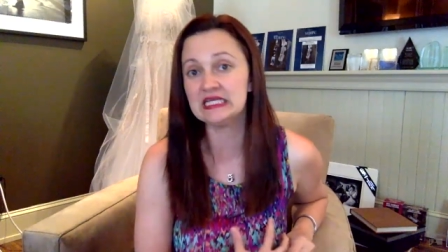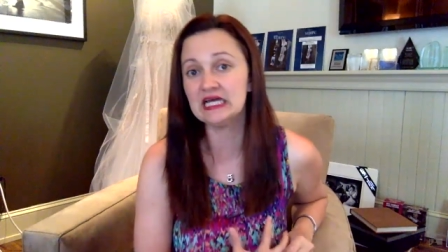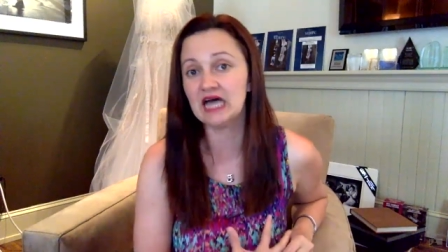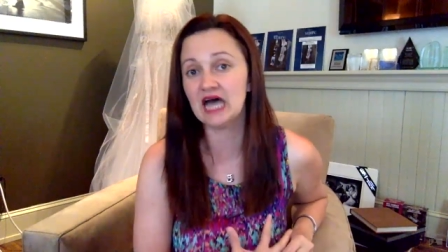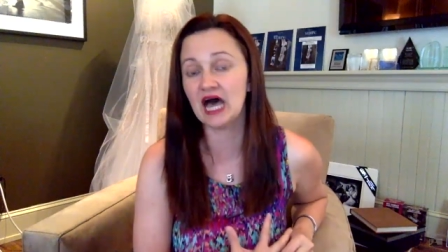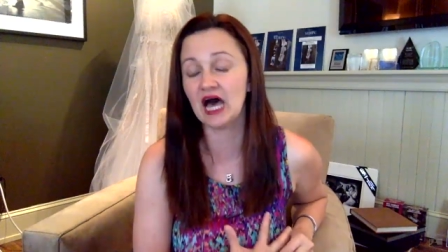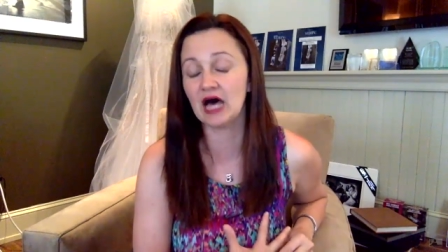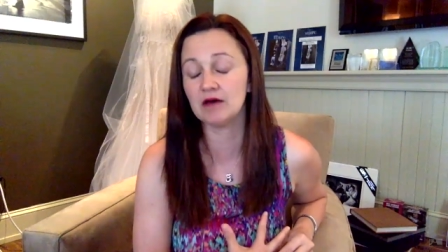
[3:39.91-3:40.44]

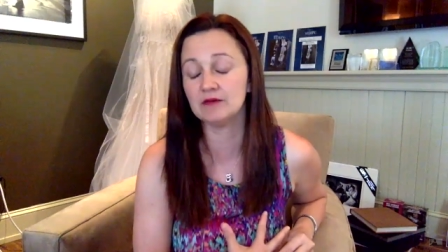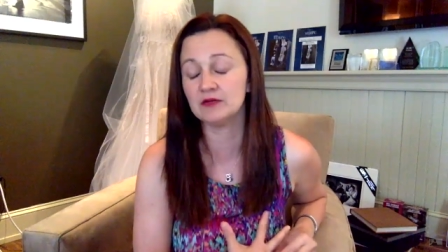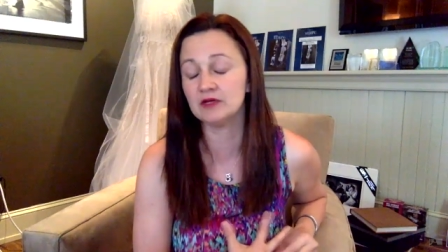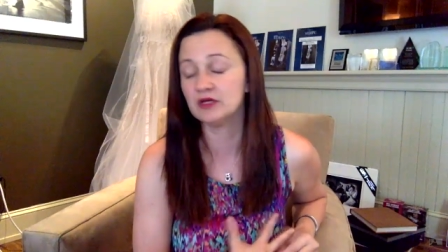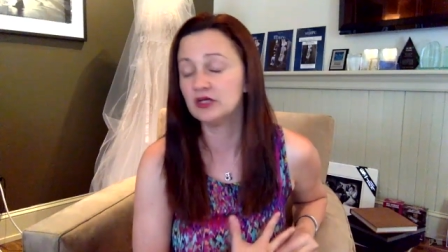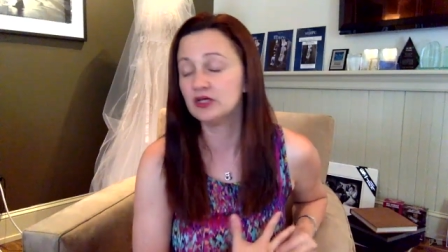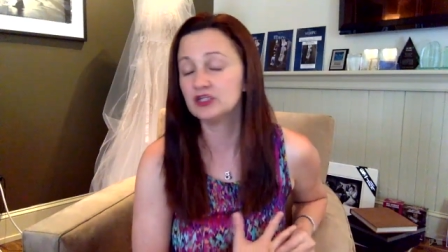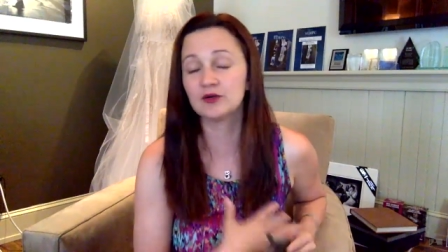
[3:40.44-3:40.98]
Um,
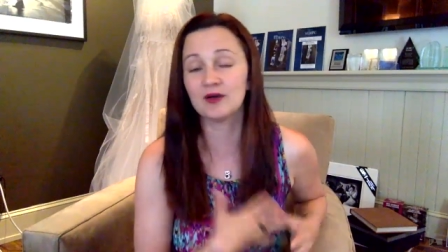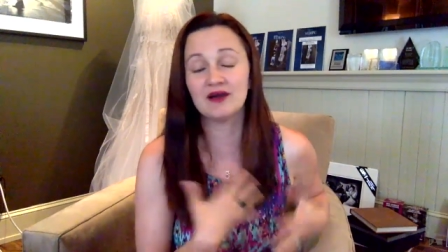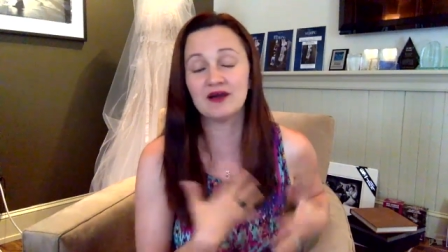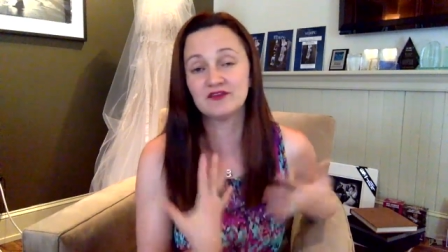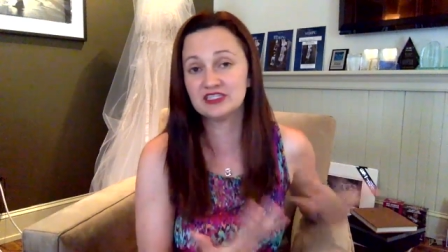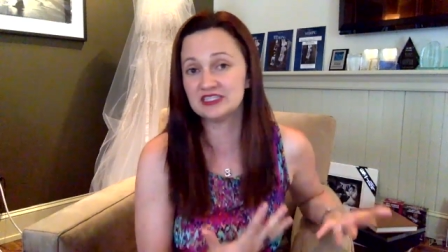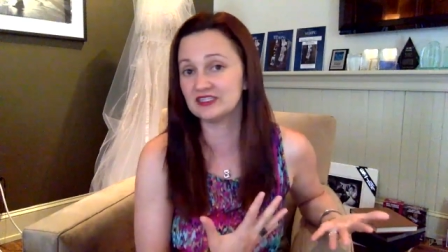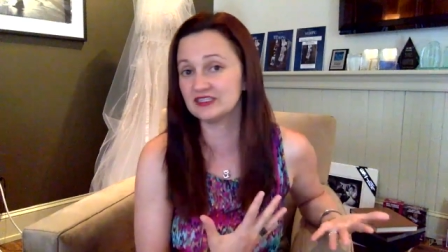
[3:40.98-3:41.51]
so every
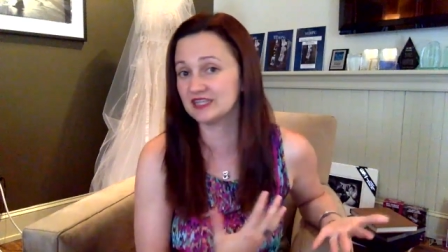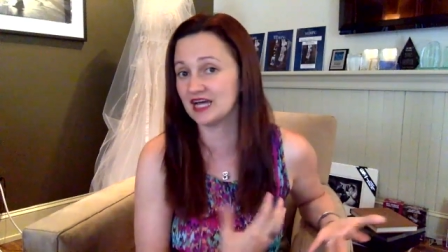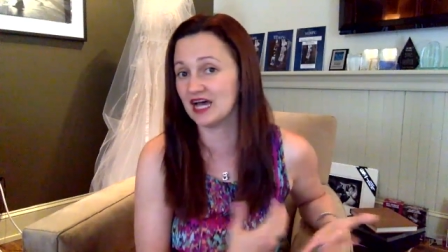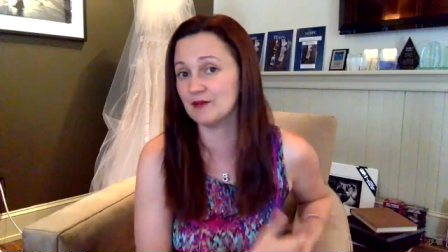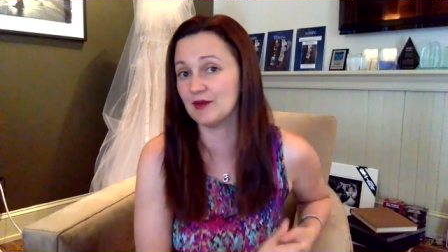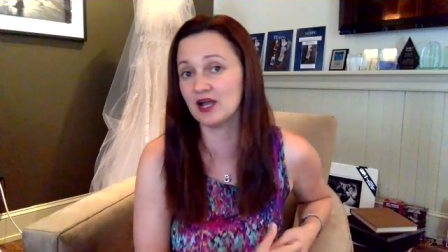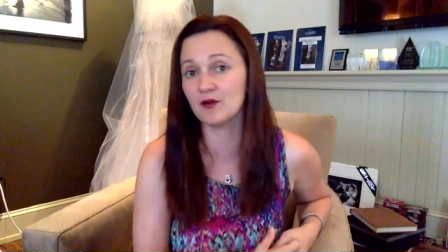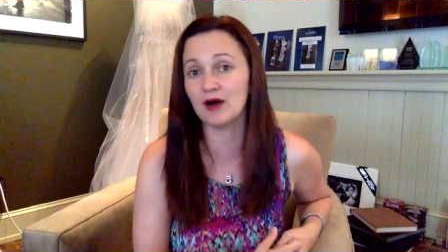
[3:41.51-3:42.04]
single time
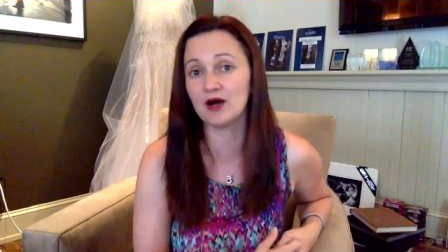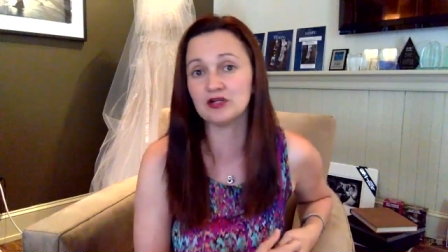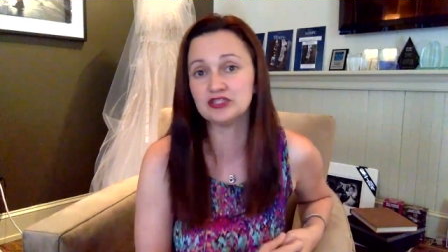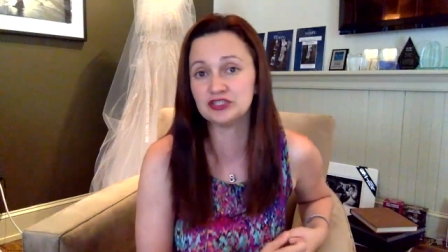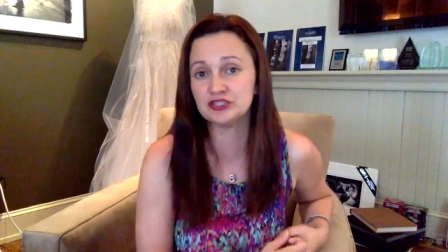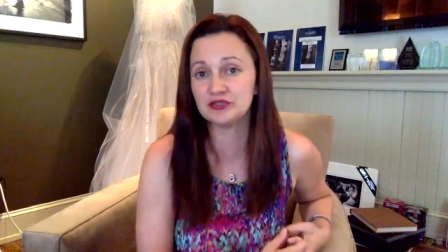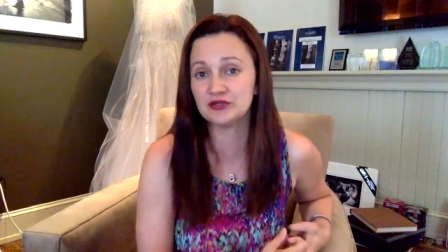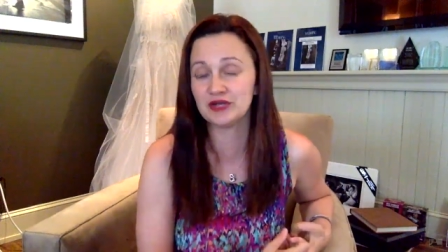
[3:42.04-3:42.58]
I go out and
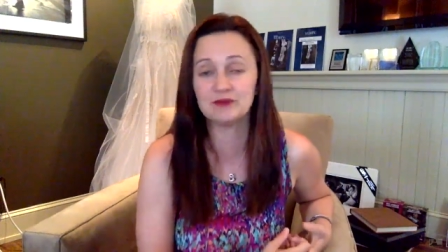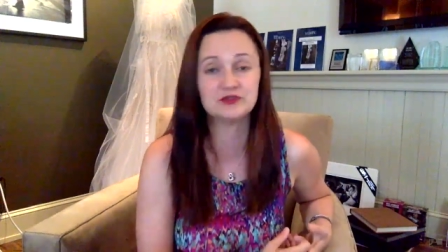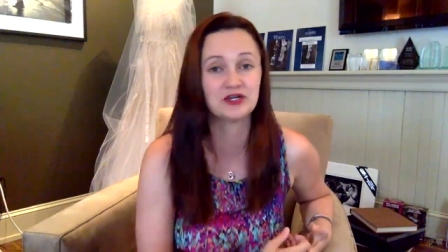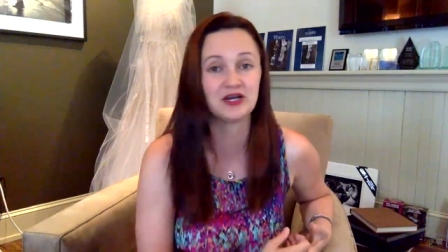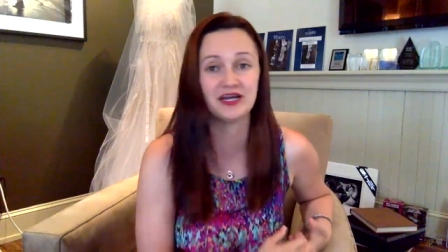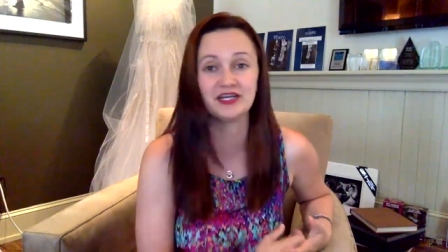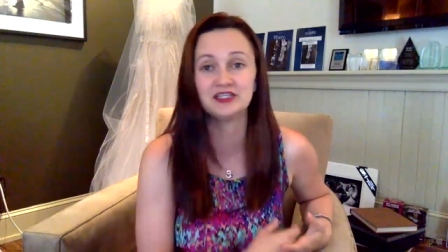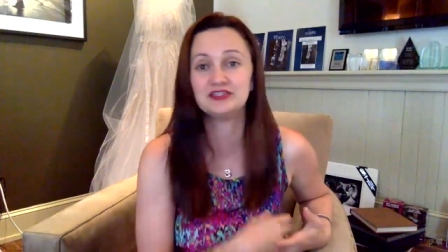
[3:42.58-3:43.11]
shoot, I'm
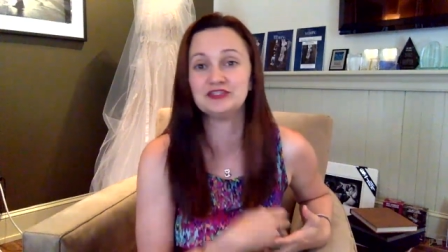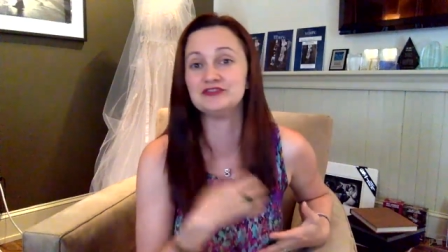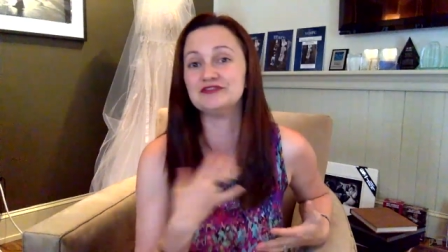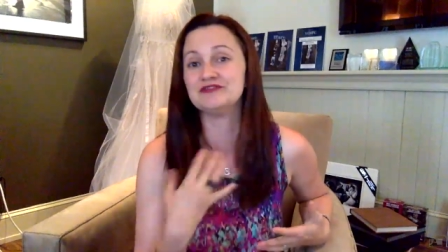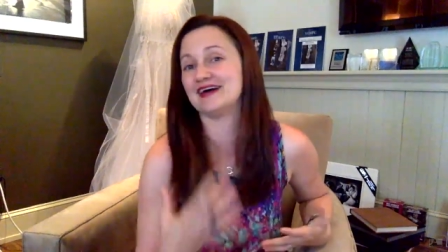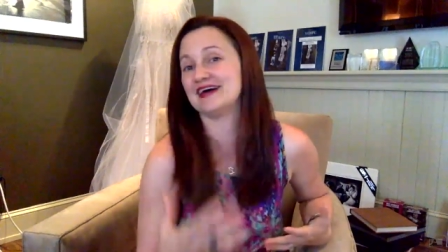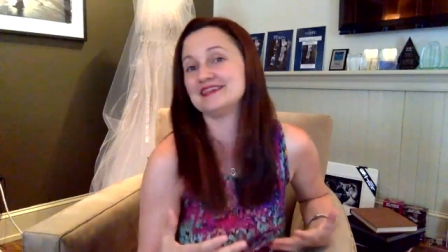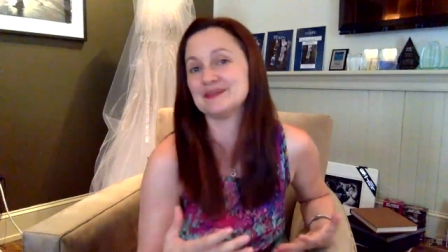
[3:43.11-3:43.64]
trying to
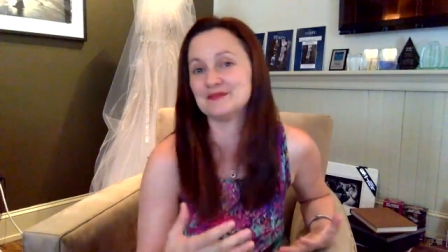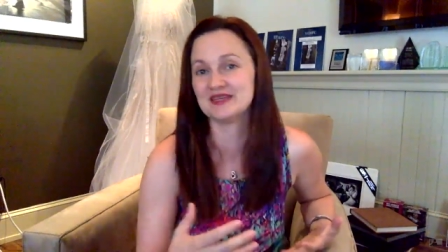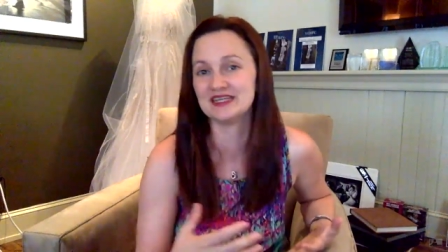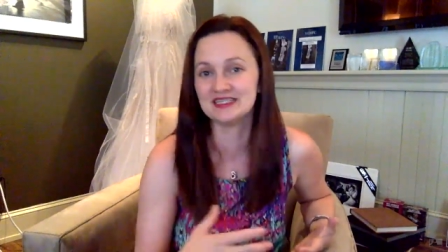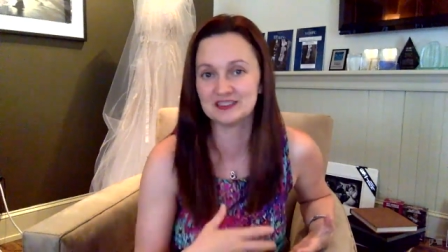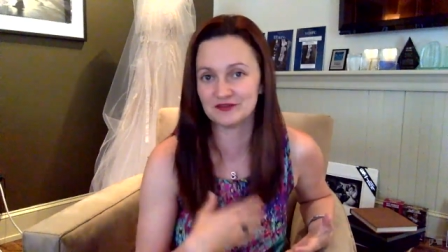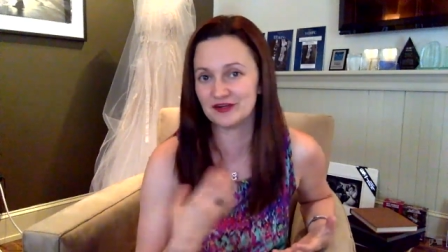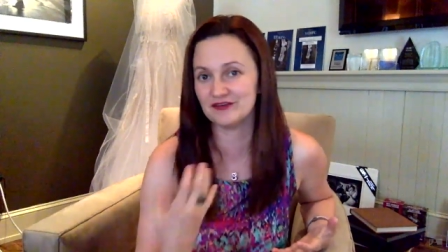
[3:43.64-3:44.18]
find something
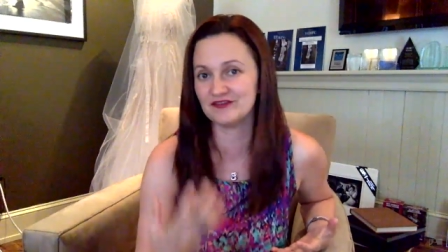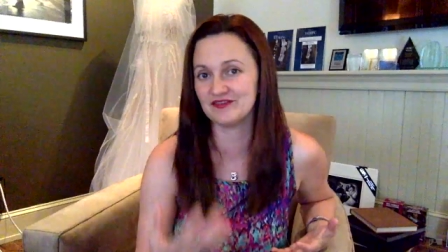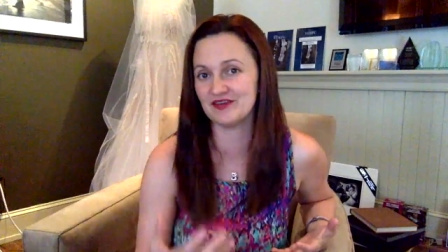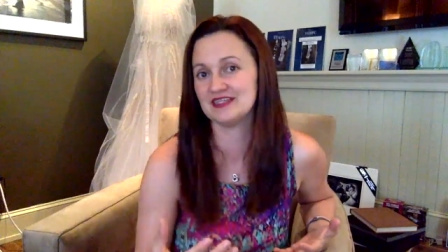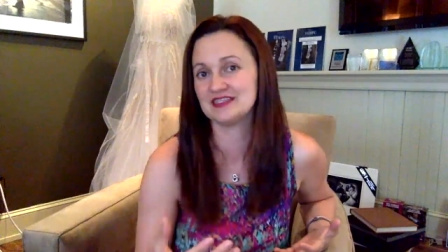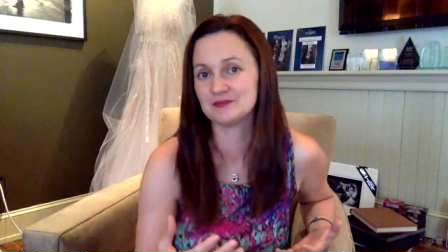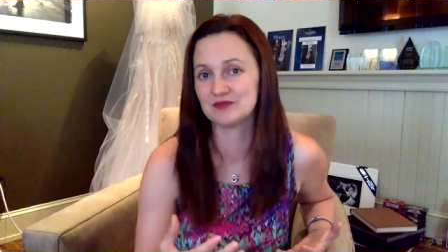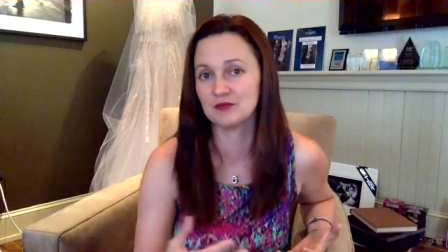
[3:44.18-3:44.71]
different and find
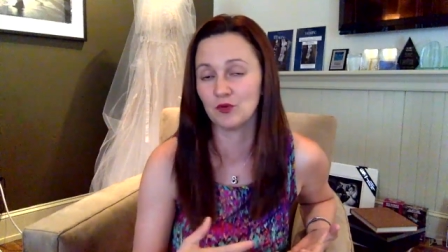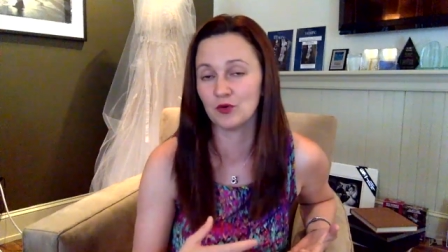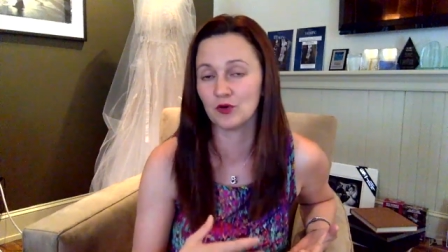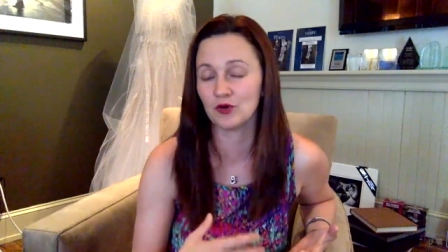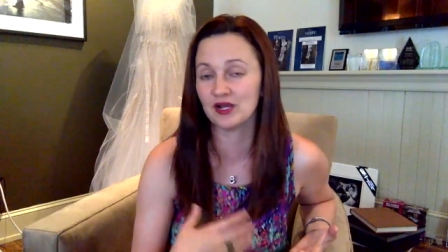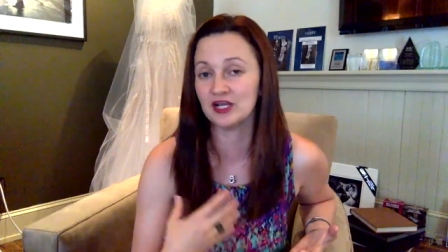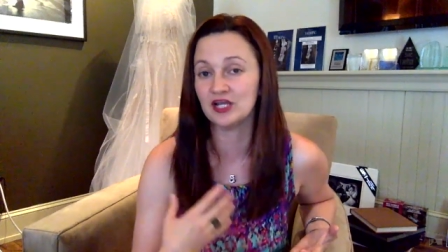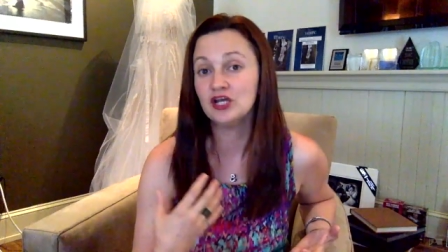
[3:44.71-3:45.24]
something more
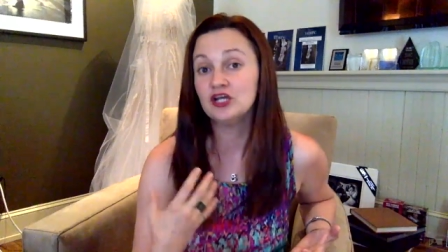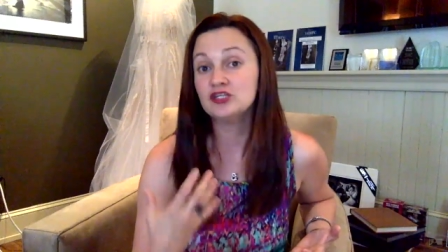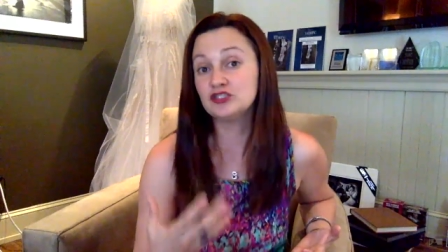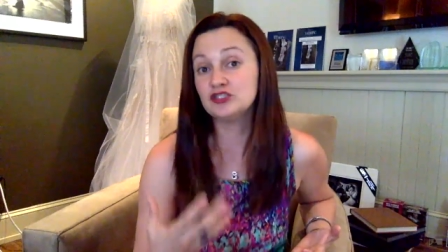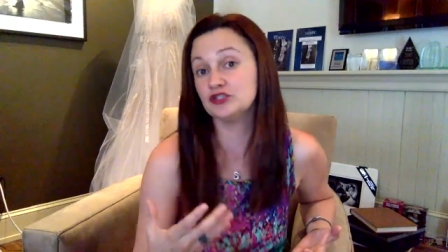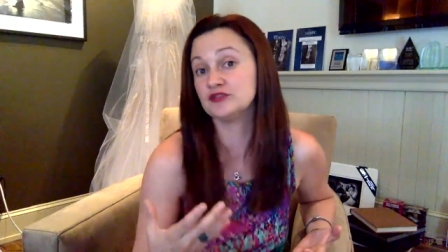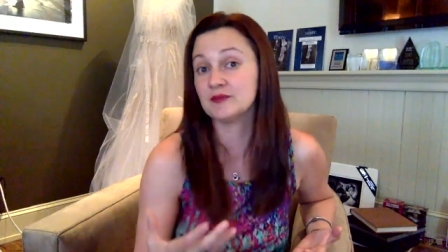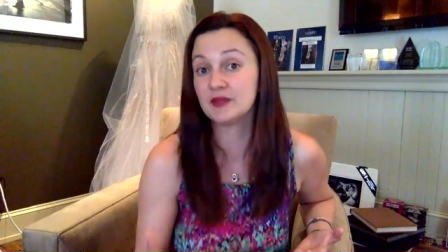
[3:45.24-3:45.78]
and
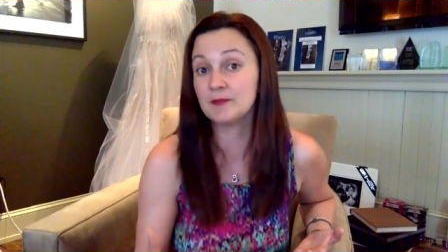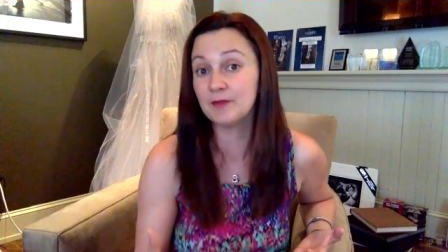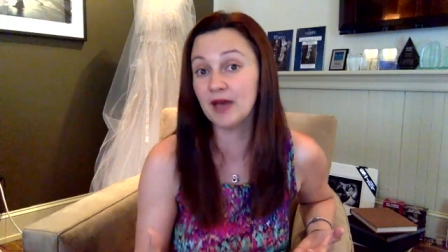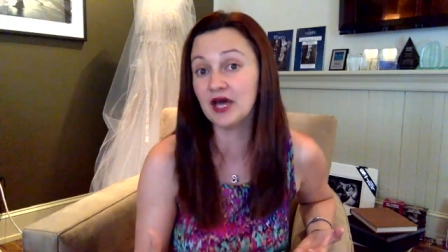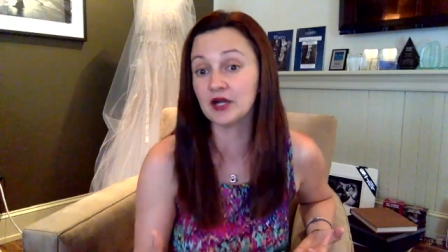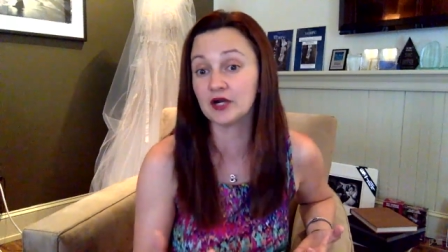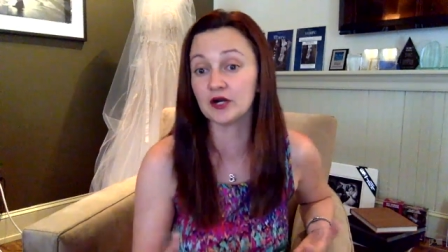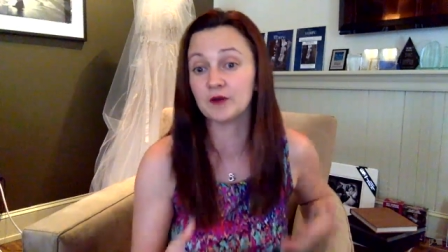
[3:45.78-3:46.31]
shoot something
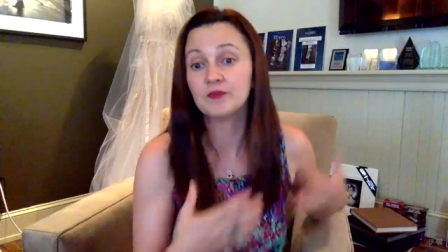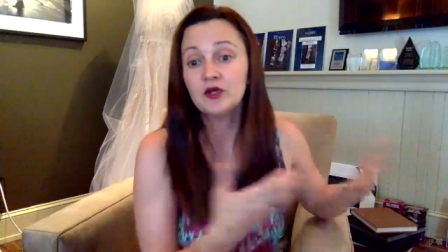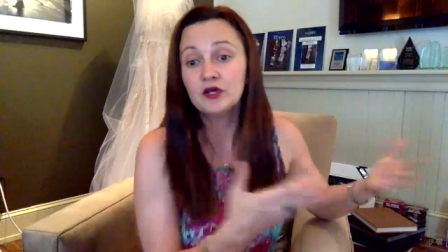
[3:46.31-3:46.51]
better.